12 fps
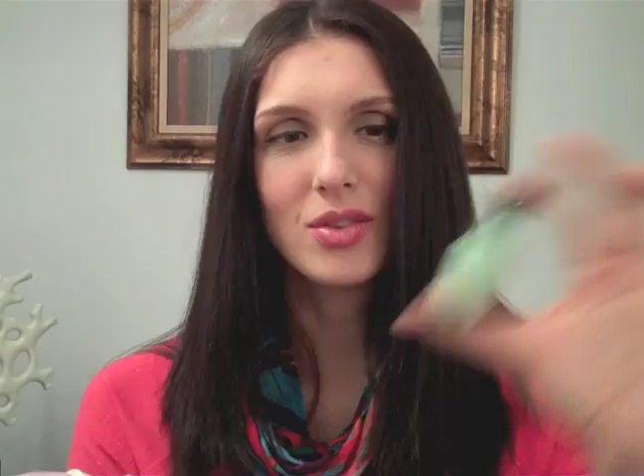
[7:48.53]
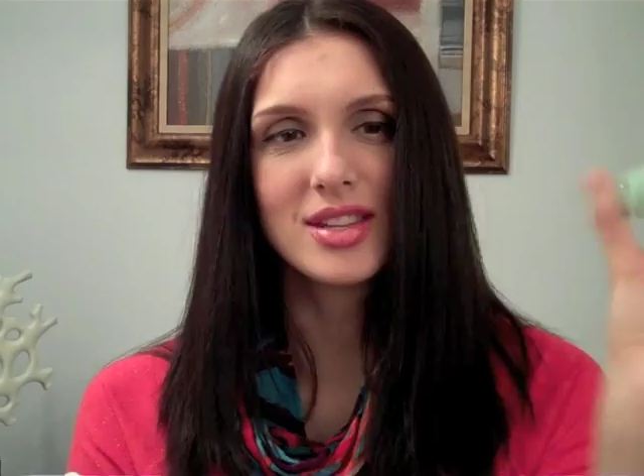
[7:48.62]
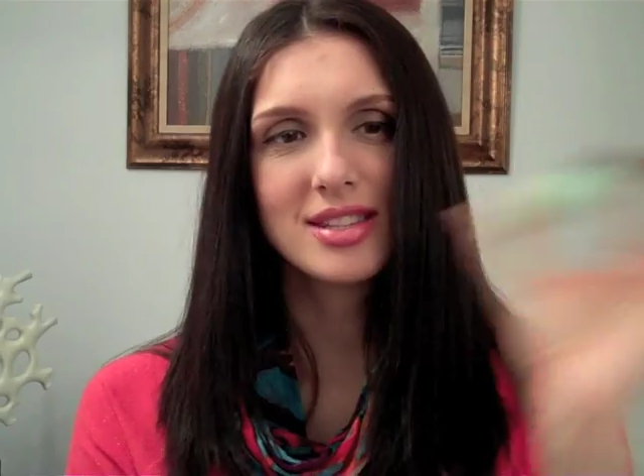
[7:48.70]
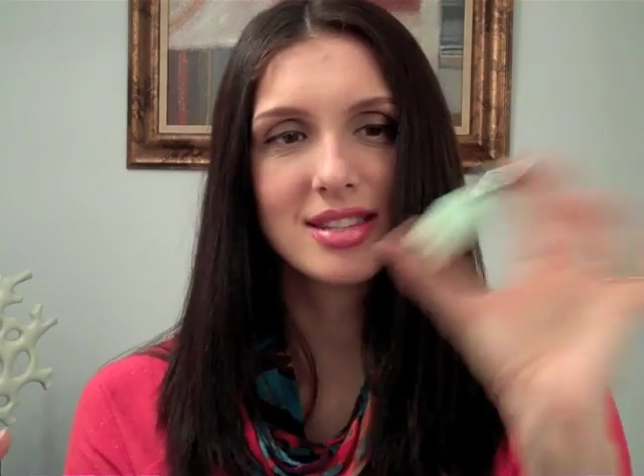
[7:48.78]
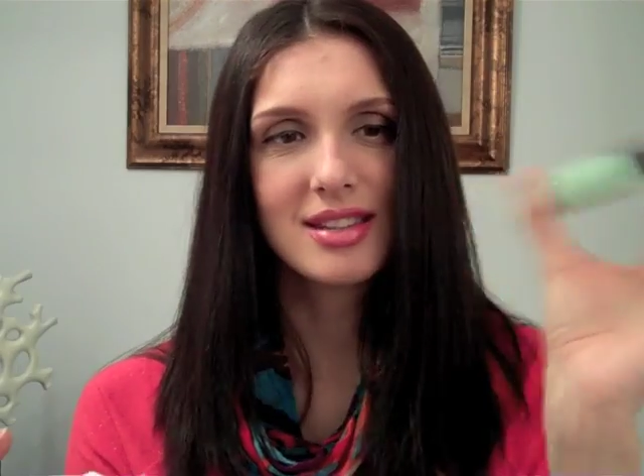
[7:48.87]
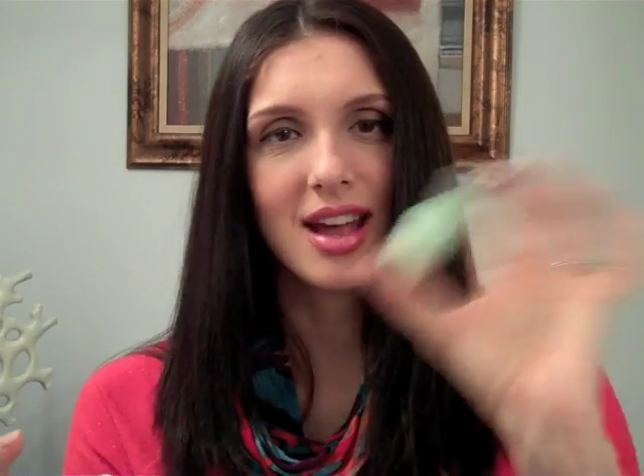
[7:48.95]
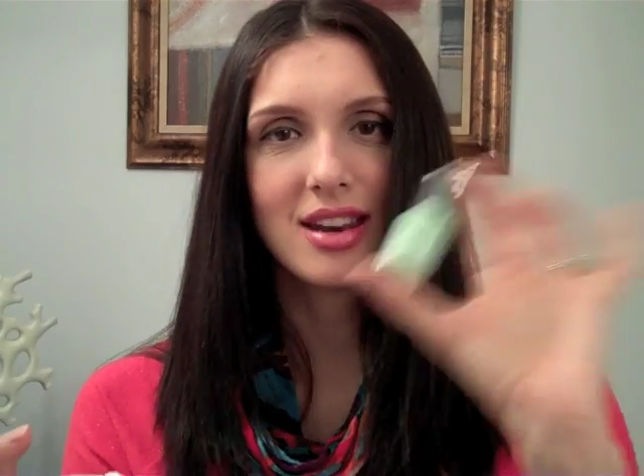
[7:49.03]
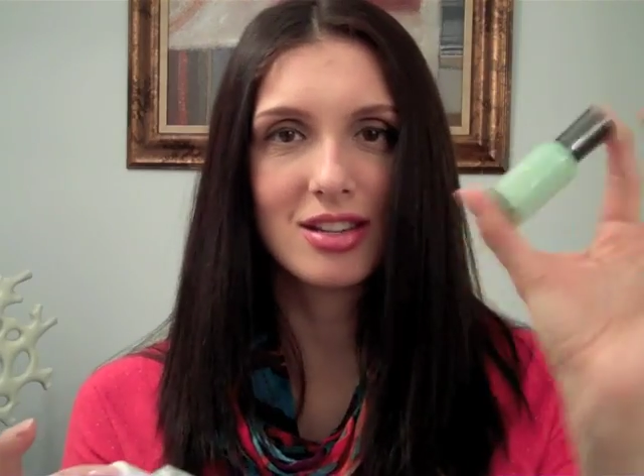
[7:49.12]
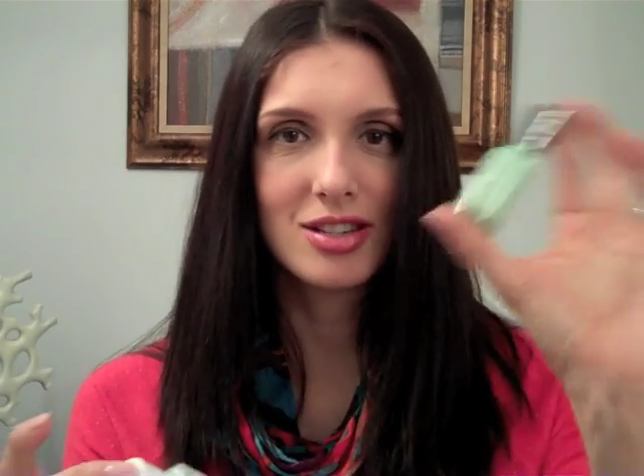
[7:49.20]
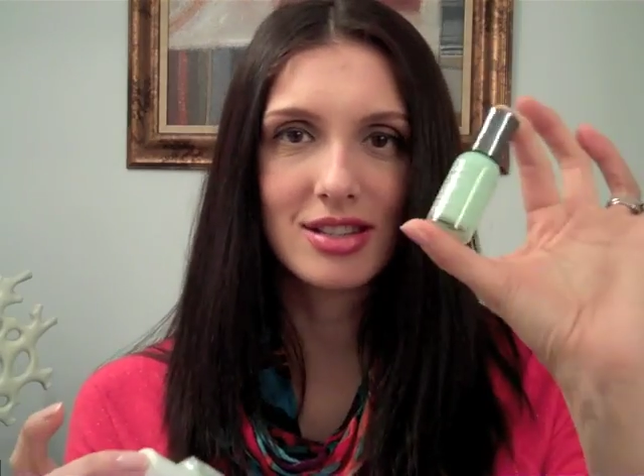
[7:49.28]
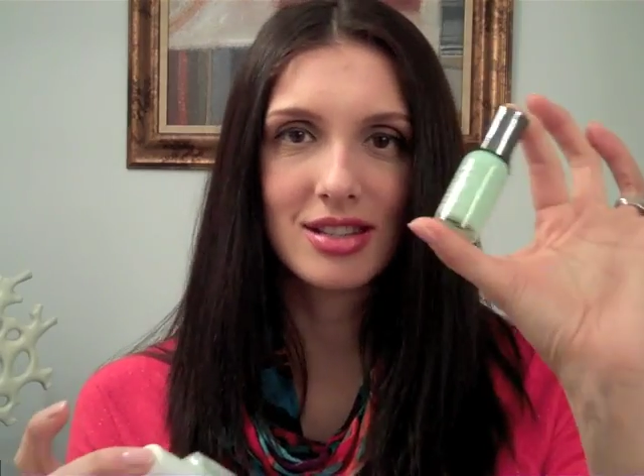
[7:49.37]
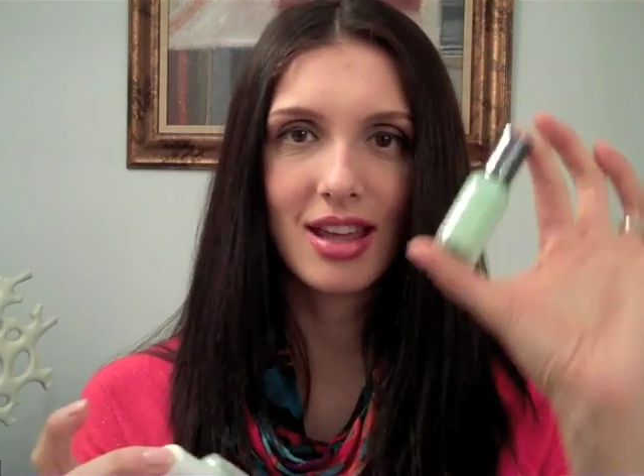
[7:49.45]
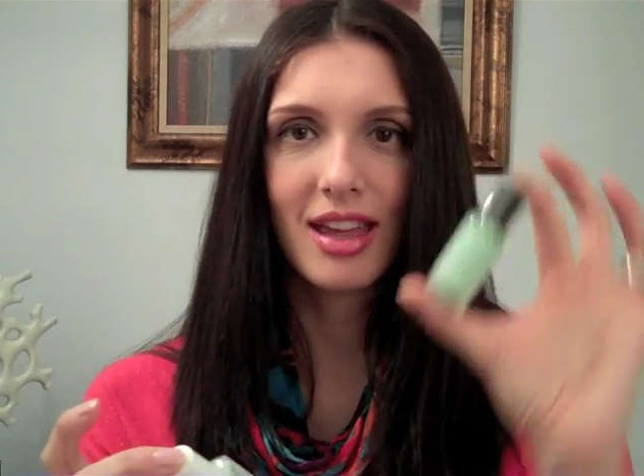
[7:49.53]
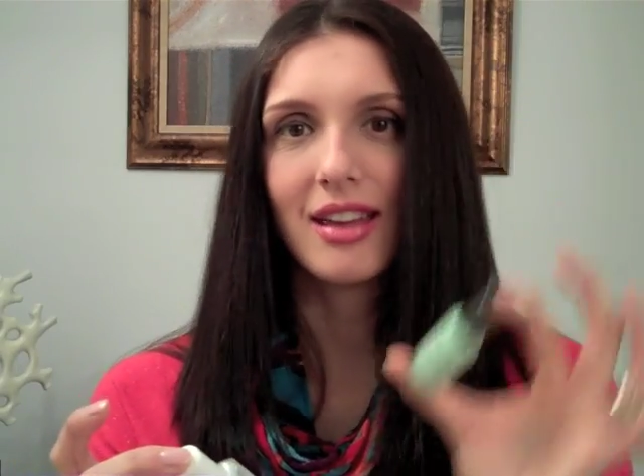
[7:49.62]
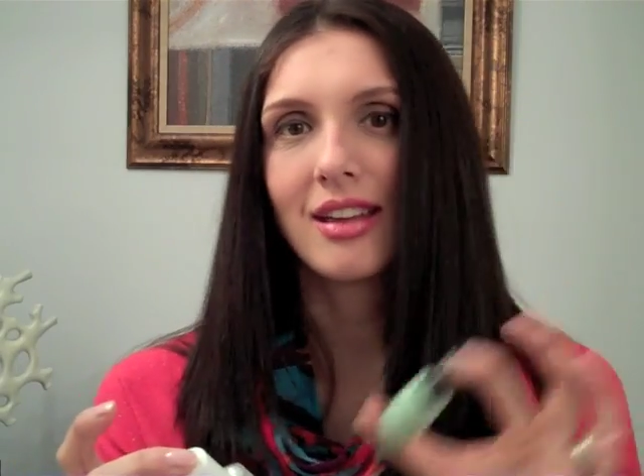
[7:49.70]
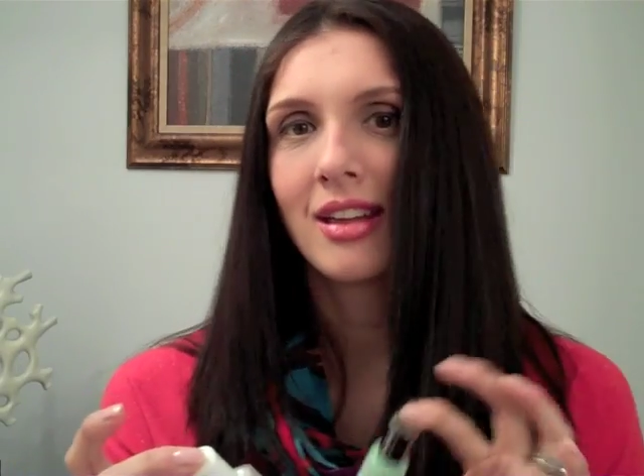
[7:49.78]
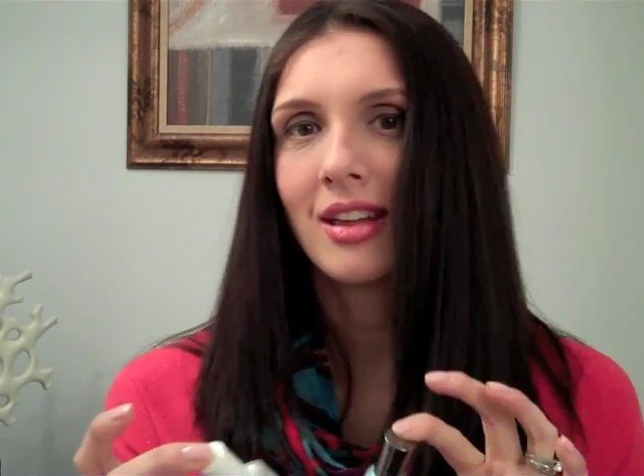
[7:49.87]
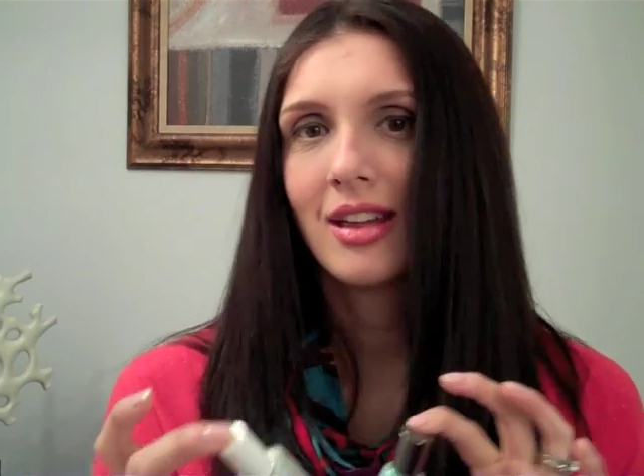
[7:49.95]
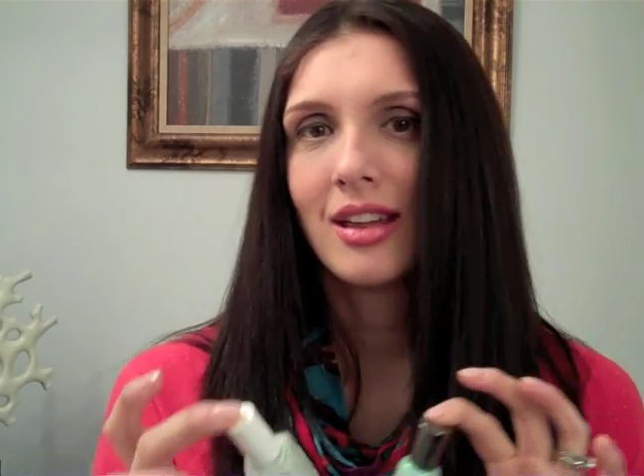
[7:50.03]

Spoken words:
This is kind of just like,